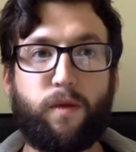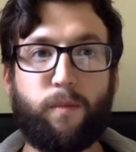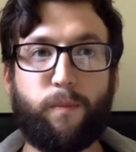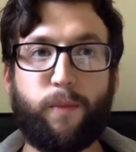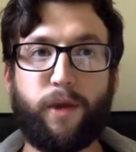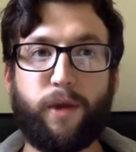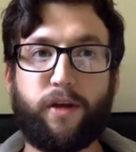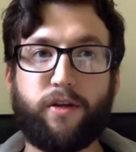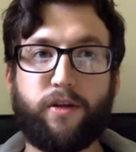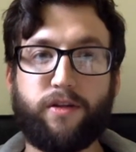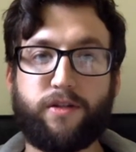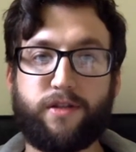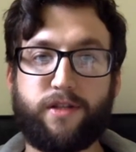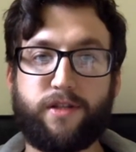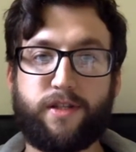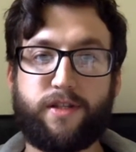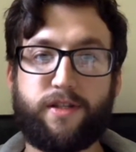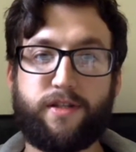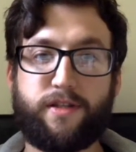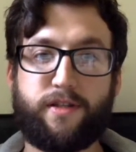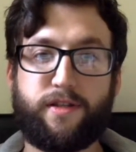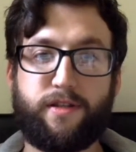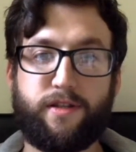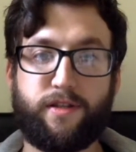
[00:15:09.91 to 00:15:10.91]
because
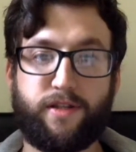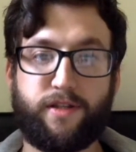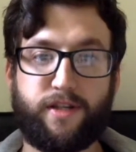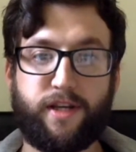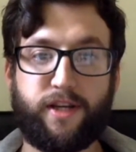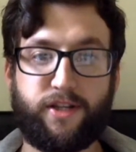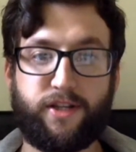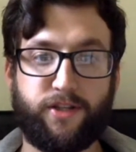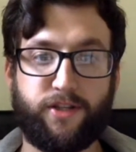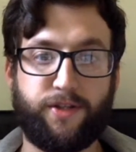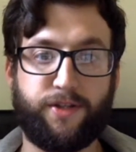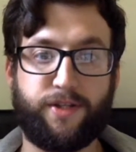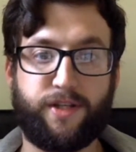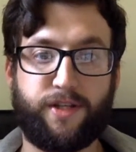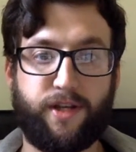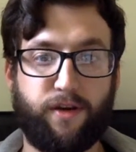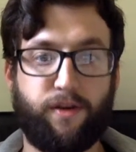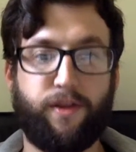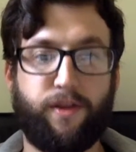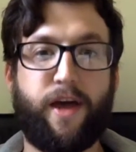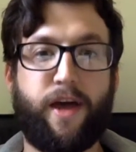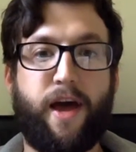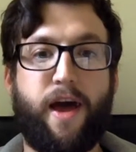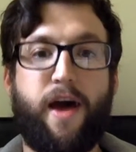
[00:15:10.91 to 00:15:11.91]
the stitching's
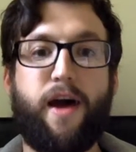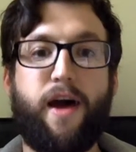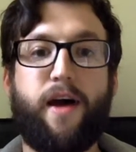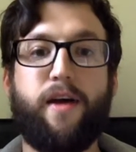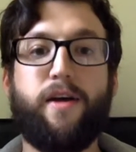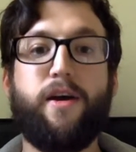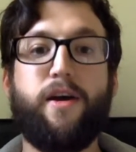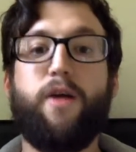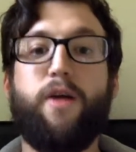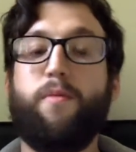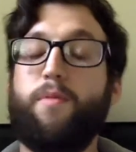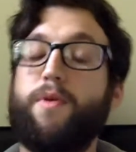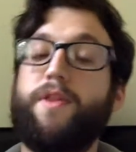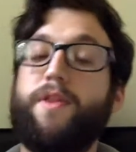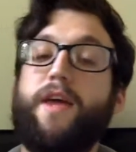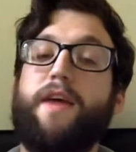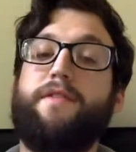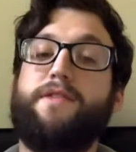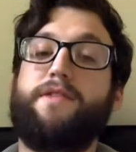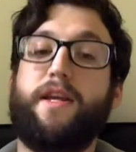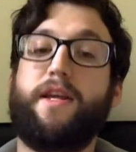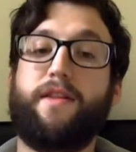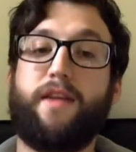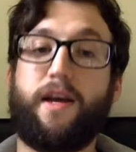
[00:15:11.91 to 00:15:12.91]
still there, but
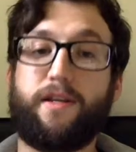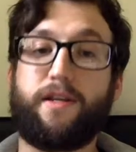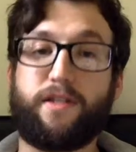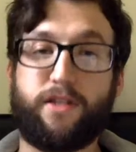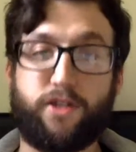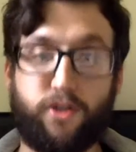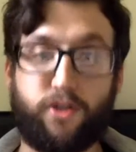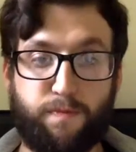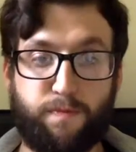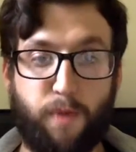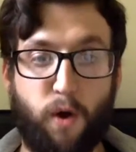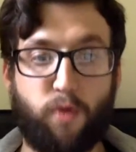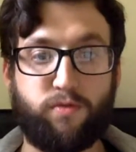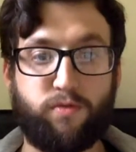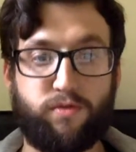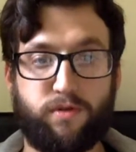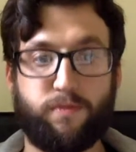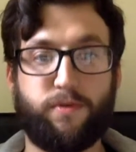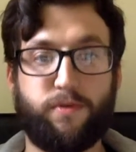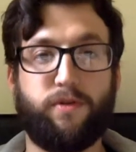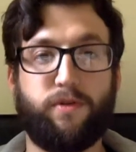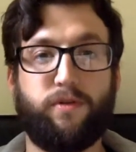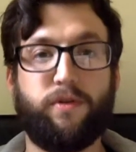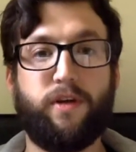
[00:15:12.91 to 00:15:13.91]
they've said that's
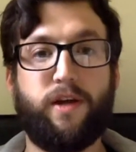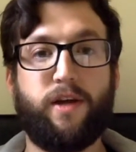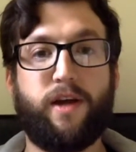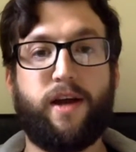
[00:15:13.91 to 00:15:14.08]
disposable,